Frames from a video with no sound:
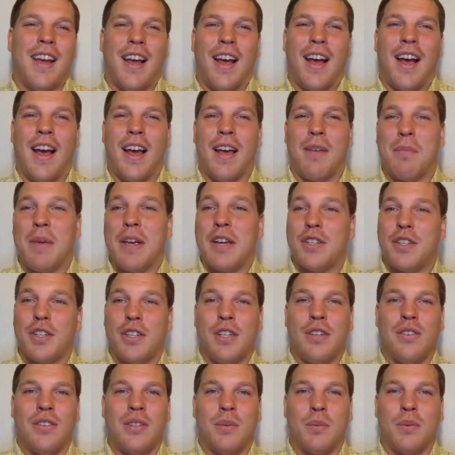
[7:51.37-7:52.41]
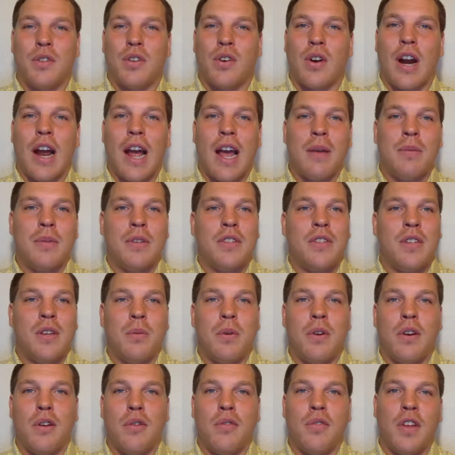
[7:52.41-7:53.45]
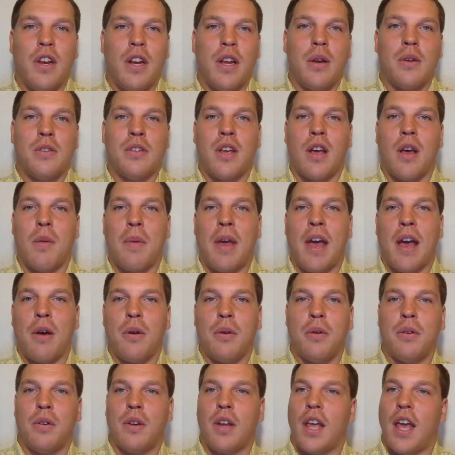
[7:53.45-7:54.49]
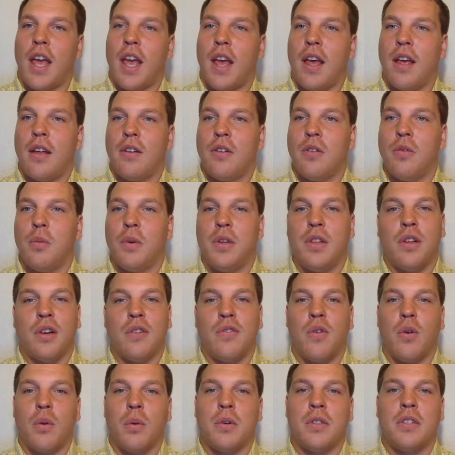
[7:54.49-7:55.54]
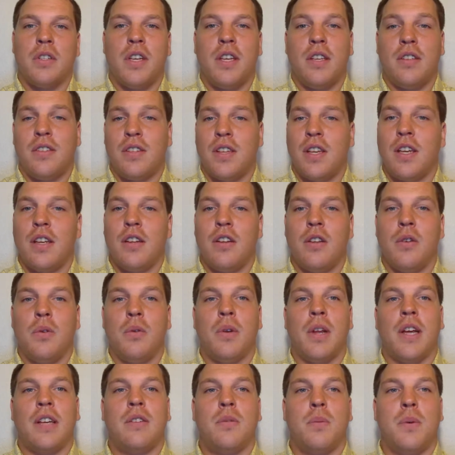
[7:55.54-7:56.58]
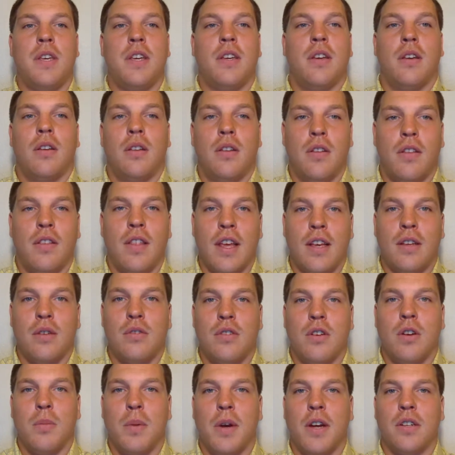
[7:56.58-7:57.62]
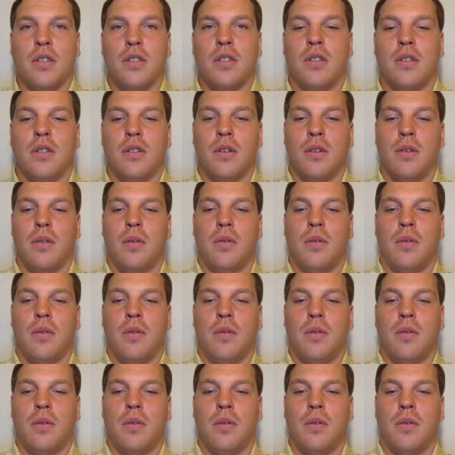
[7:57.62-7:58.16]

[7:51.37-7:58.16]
Make sure you subscribe to see when new videos come out, and we look forward to seeing you next week. Thank you so much.